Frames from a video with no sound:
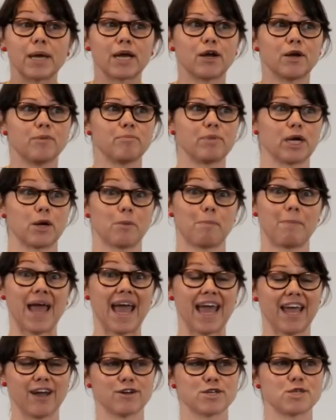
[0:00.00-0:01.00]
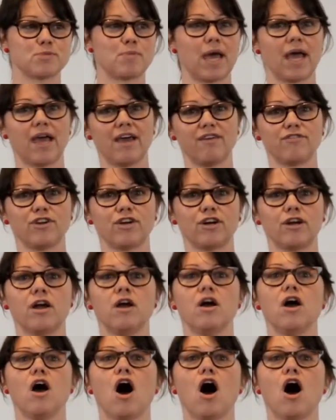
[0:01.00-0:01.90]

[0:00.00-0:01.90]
bigger and bigger payers' behavior.